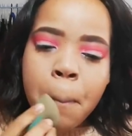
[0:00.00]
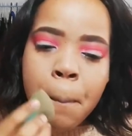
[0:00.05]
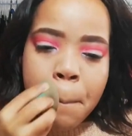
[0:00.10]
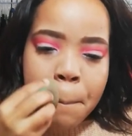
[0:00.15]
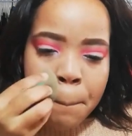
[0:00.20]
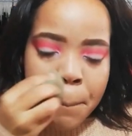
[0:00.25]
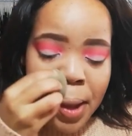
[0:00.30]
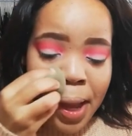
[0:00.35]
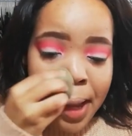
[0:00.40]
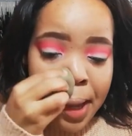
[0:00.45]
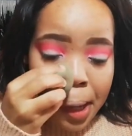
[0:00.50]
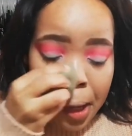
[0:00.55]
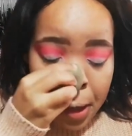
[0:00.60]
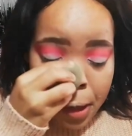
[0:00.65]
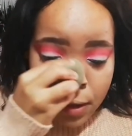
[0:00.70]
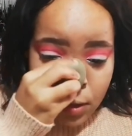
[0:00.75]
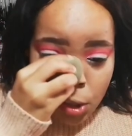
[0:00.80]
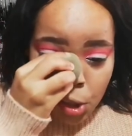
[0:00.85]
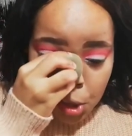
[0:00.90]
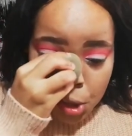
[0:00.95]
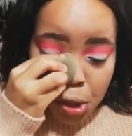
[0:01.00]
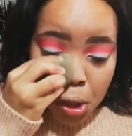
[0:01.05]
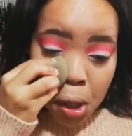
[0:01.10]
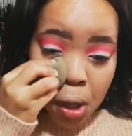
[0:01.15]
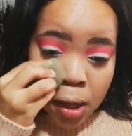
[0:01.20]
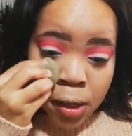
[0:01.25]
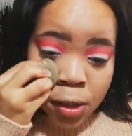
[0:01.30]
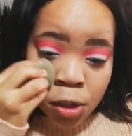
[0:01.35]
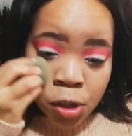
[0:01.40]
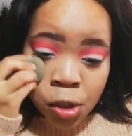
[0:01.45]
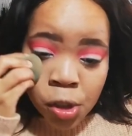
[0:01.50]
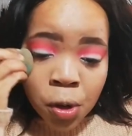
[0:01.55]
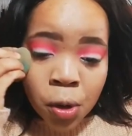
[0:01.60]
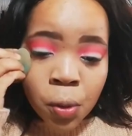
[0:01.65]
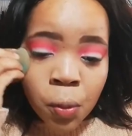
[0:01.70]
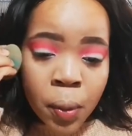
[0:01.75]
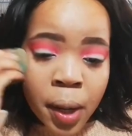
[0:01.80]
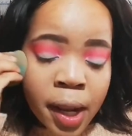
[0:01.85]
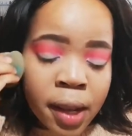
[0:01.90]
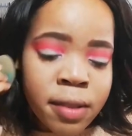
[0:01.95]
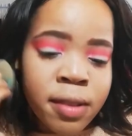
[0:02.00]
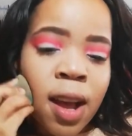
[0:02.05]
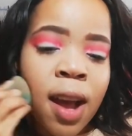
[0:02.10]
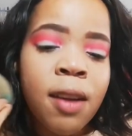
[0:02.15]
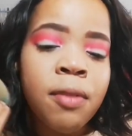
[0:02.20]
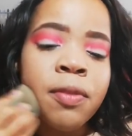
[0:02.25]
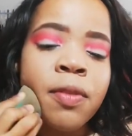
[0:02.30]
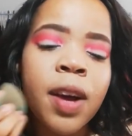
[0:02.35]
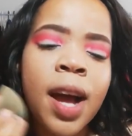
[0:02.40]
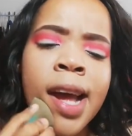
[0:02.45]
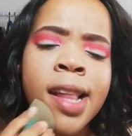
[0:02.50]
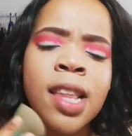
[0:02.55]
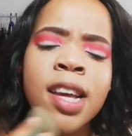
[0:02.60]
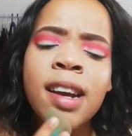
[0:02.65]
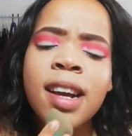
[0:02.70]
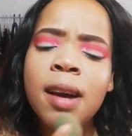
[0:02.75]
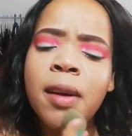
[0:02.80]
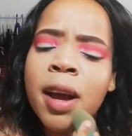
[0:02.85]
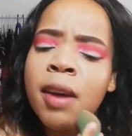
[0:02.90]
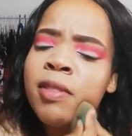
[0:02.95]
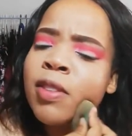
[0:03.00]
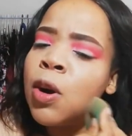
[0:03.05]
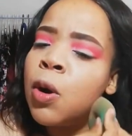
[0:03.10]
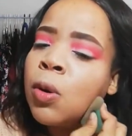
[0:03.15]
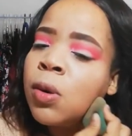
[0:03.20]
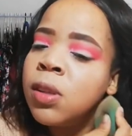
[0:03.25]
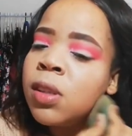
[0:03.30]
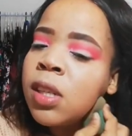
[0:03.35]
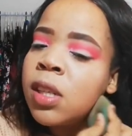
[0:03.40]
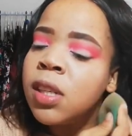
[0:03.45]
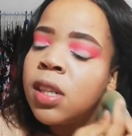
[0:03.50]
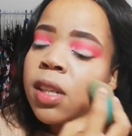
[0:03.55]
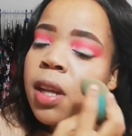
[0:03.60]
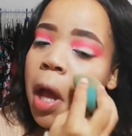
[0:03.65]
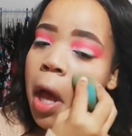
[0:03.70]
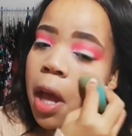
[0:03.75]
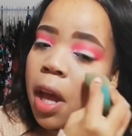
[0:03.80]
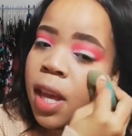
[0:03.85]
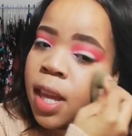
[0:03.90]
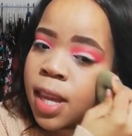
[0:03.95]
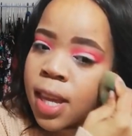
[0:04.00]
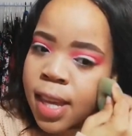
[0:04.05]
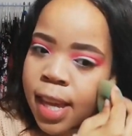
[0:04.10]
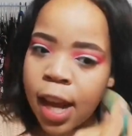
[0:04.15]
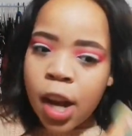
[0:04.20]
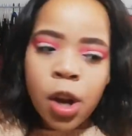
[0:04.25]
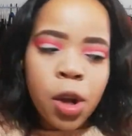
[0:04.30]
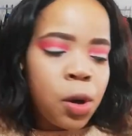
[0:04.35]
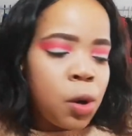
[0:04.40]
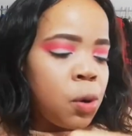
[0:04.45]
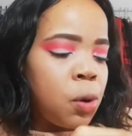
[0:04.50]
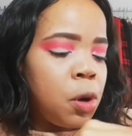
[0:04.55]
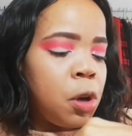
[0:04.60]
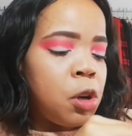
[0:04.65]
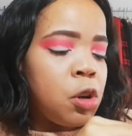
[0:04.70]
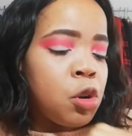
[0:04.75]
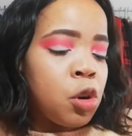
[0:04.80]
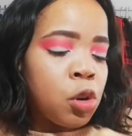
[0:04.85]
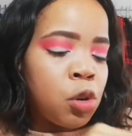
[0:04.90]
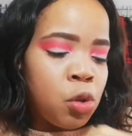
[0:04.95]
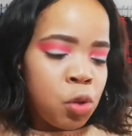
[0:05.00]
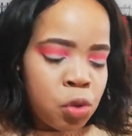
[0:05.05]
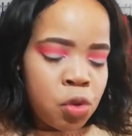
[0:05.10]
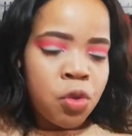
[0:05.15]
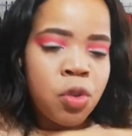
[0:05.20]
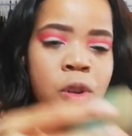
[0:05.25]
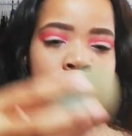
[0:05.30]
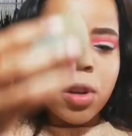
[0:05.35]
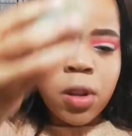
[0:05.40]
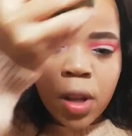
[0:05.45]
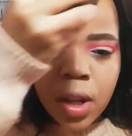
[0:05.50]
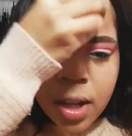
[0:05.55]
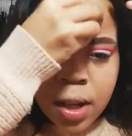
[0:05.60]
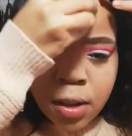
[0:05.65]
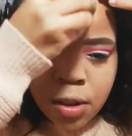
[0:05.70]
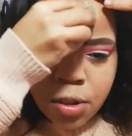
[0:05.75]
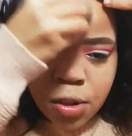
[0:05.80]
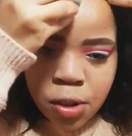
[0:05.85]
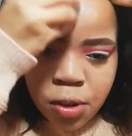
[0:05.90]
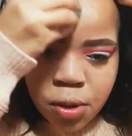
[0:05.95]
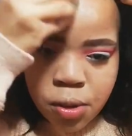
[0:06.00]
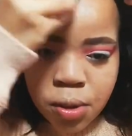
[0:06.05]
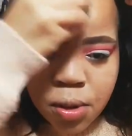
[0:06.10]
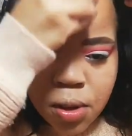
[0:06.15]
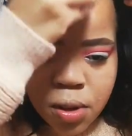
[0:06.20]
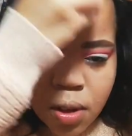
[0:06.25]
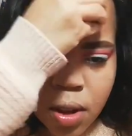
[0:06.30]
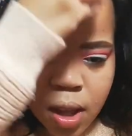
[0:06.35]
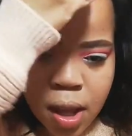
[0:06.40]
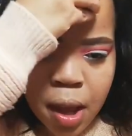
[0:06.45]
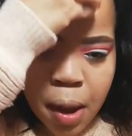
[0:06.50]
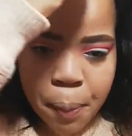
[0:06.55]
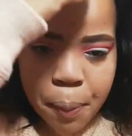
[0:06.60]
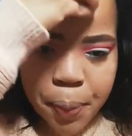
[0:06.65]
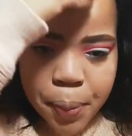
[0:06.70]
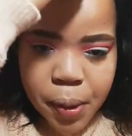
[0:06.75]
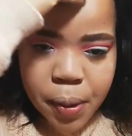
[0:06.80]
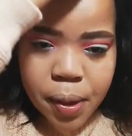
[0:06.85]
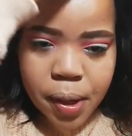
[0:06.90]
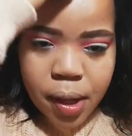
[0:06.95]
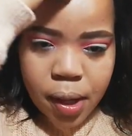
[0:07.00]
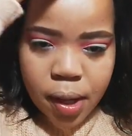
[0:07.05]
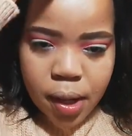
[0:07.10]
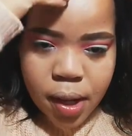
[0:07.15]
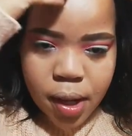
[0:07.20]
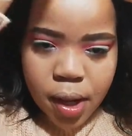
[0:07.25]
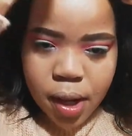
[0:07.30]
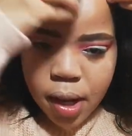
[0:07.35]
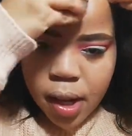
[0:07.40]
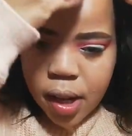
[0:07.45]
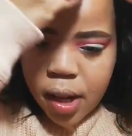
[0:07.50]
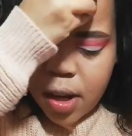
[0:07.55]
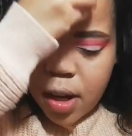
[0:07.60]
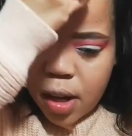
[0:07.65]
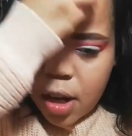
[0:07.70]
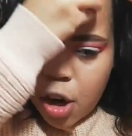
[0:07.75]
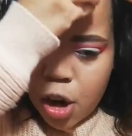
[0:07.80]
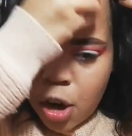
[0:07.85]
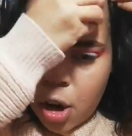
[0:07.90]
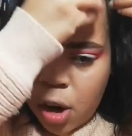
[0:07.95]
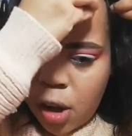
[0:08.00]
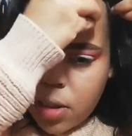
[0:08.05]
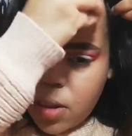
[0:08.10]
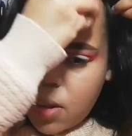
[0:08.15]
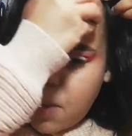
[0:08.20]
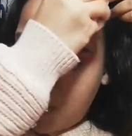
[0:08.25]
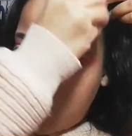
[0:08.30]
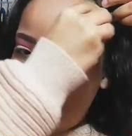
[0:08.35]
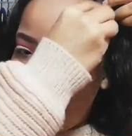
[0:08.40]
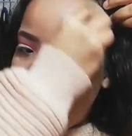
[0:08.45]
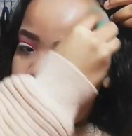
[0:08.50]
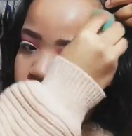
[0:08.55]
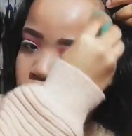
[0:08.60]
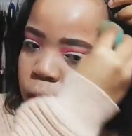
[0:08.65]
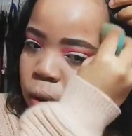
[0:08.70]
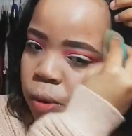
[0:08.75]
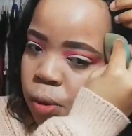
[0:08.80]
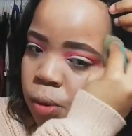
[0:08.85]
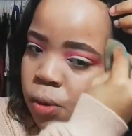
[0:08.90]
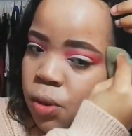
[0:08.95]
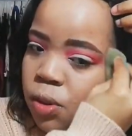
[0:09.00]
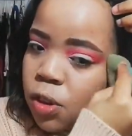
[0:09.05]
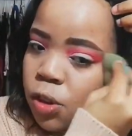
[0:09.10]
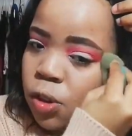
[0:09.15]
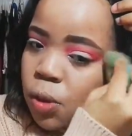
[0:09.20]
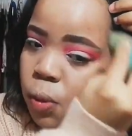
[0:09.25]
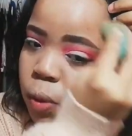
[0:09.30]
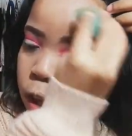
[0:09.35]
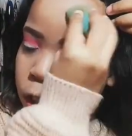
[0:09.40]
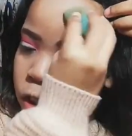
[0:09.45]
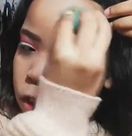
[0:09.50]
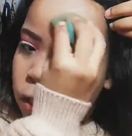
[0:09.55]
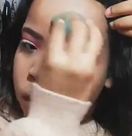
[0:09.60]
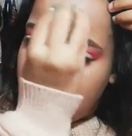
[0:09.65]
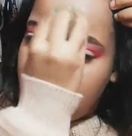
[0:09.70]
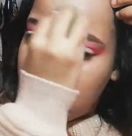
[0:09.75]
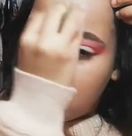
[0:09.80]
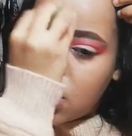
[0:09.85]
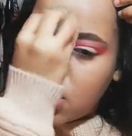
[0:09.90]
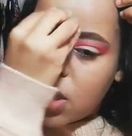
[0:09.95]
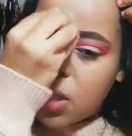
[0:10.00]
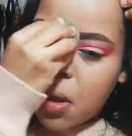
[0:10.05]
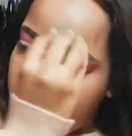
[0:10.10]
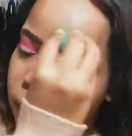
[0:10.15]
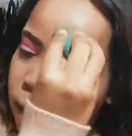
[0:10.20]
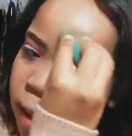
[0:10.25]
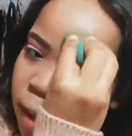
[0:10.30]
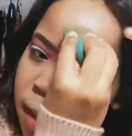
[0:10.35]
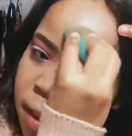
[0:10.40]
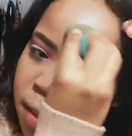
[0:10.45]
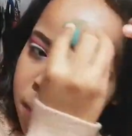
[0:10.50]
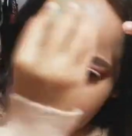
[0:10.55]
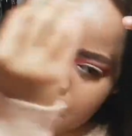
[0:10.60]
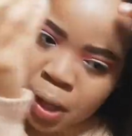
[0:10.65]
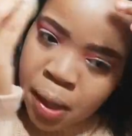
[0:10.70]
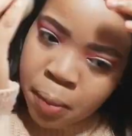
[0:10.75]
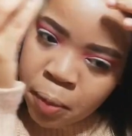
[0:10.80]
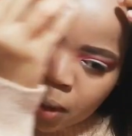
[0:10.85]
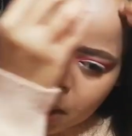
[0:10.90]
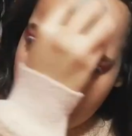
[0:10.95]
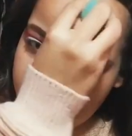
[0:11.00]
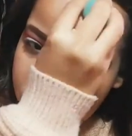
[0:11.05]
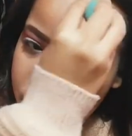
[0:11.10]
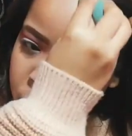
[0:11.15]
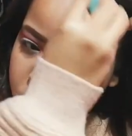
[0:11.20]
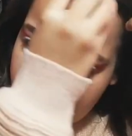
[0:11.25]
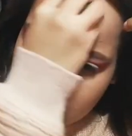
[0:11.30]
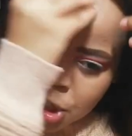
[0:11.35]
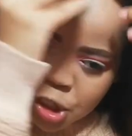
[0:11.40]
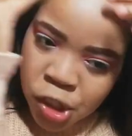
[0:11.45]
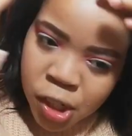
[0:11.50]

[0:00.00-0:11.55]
pinkish undertone, whereas I think I have golden, yellow, neutral undertones. Yep, lots of undertone situations. It is medium coverage.